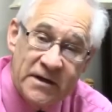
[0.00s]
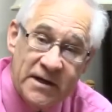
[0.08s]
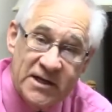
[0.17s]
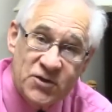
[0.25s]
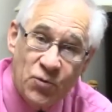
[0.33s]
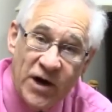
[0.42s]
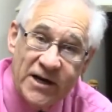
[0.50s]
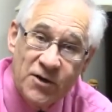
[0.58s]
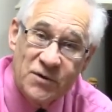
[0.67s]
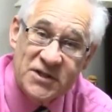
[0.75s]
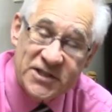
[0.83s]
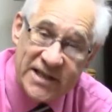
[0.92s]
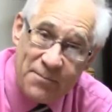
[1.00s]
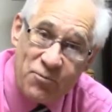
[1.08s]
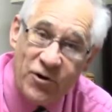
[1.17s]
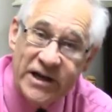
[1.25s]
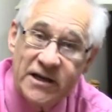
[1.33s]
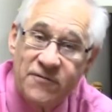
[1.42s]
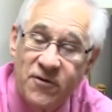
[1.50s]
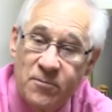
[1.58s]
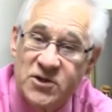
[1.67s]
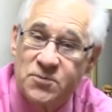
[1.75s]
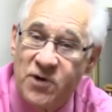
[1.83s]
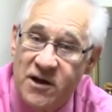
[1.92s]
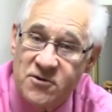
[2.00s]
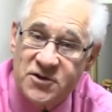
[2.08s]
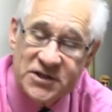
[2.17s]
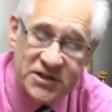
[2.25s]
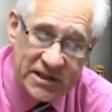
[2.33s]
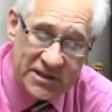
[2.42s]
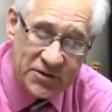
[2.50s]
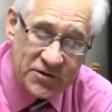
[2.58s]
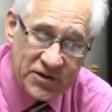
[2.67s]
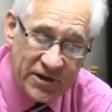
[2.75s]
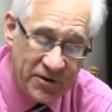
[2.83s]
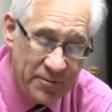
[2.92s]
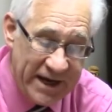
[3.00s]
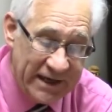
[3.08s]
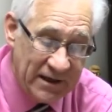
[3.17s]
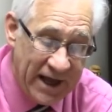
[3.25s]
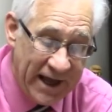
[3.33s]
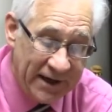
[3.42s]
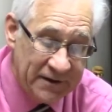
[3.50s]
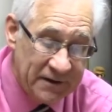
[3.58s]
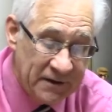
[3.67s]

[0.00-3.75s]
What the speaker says: as one who was separated from his brothers and sisters on the mainland.